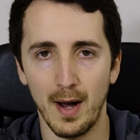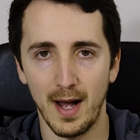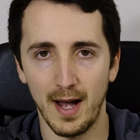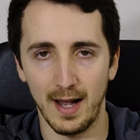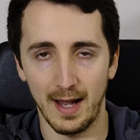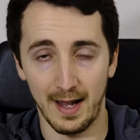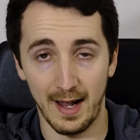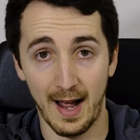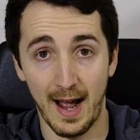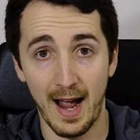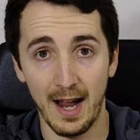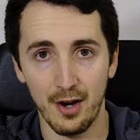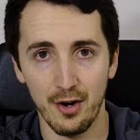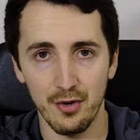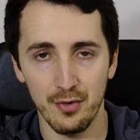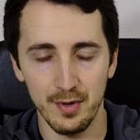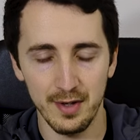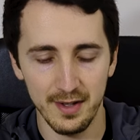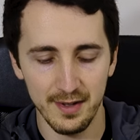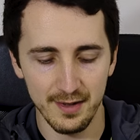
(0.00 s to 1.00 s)
at higher
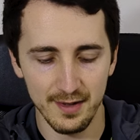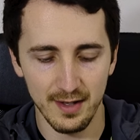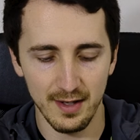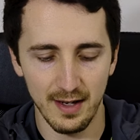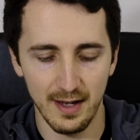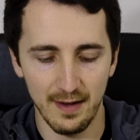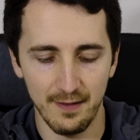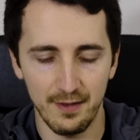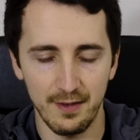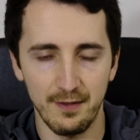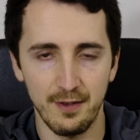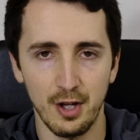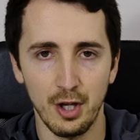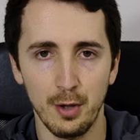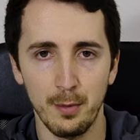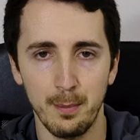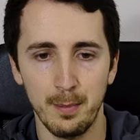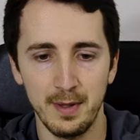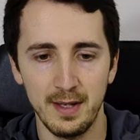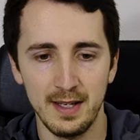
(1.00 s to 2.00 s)
risk of
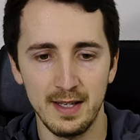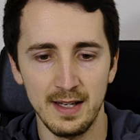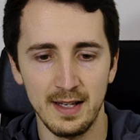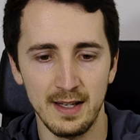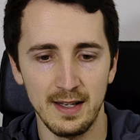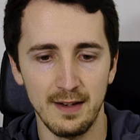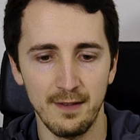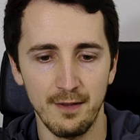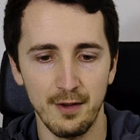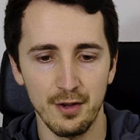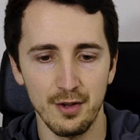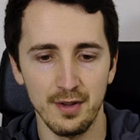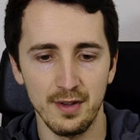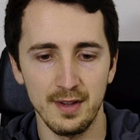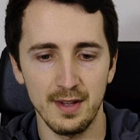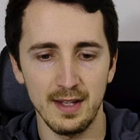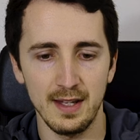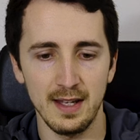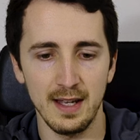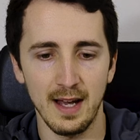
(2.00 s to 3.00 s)
developing
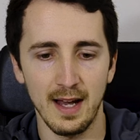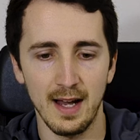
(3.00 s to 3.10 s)
deficiency,